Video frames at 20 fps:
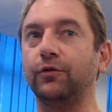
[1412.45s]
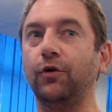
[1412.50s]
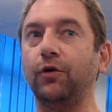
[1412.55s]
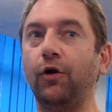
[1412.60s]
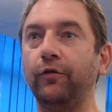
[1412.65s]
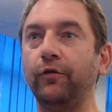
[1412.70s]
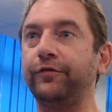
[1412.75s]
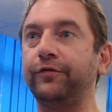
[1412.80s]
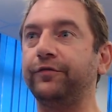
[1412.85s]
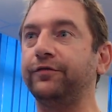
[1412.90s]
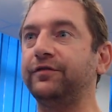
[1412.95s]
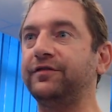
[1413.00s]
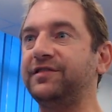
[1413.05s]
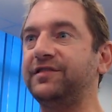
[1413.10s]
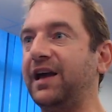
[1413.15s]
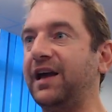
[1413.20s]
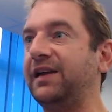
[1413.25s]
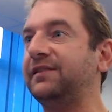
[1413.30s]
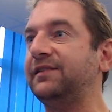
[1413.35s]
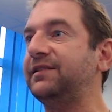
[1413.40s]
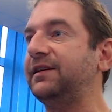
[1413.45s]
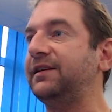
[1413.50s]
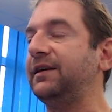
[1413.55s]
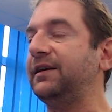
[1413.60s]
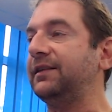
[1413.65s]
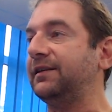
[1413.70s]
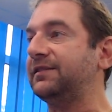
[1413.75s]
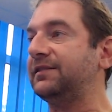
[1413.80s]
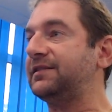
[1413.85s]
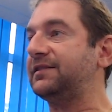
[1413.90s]
of changing
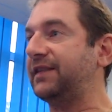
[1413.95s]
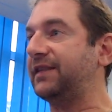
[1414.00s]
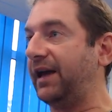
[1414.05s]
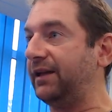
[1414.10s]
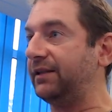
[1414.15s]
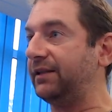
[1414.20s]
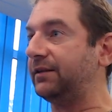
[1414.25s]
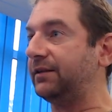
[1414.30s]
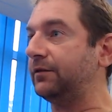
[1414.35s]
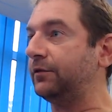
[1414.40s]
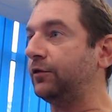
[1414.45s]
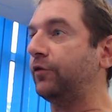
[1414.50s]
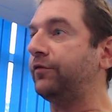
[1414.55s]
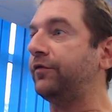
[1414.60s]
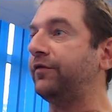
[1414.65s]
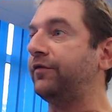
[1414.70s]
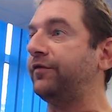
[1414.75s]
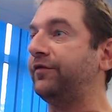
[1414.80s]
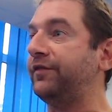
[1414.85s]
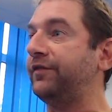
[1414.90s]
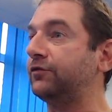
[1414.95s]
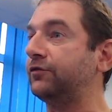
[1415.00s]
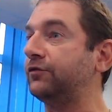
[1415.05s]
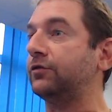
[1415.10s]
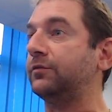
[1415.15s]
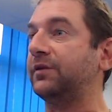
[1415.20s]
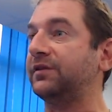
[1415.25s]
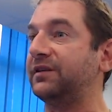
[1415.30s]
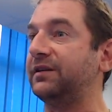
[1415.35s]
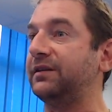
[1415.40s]
the state of a virtual
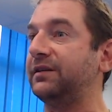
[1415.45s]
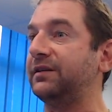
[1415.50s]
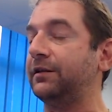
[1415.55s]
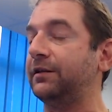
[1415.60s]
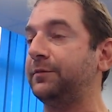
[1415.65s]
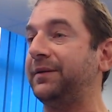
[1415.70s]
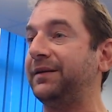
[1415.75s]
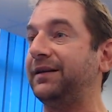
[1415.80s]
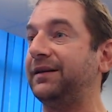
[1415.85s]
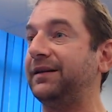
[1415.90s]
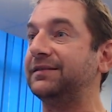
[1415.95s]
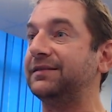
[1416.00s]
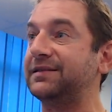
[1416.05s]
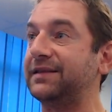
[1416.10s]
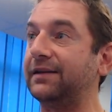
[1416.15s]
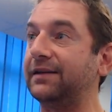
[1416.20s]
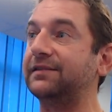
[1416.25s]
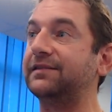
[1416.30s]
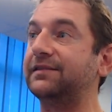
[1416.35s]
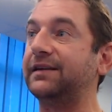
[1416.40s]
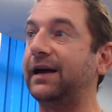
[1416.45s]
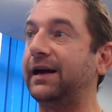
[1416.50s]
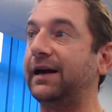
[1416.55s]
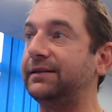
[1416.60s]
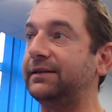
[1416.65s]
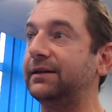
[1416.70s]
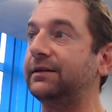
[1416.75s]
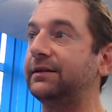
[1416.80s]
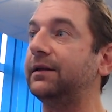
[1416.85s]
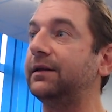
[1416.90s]
machine that's been
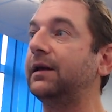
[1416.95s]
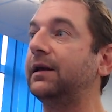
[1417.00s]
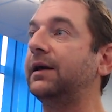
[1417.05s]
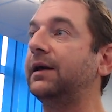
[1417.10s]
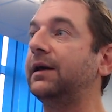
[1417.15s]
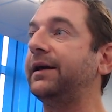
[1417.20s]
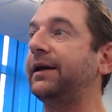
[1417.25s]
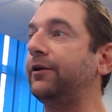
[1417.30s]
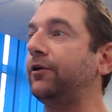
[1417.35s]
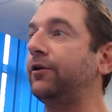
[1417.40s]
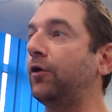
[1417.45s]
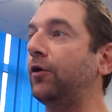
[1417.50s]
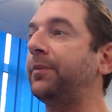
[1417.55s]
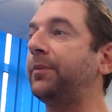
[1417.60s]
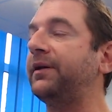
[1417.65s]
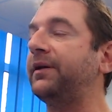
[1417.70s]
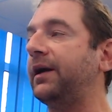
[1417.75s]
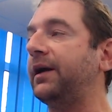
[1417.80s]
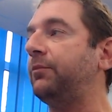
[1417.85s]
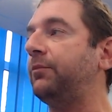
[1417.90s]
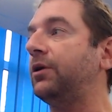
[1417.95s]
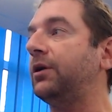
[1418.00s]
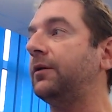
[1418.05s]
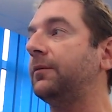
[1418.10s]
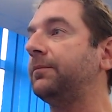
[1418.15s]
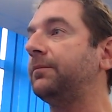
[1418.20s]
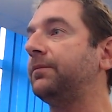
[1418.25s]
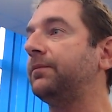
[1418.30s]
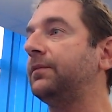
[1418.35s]
instantiated in Open Nebula.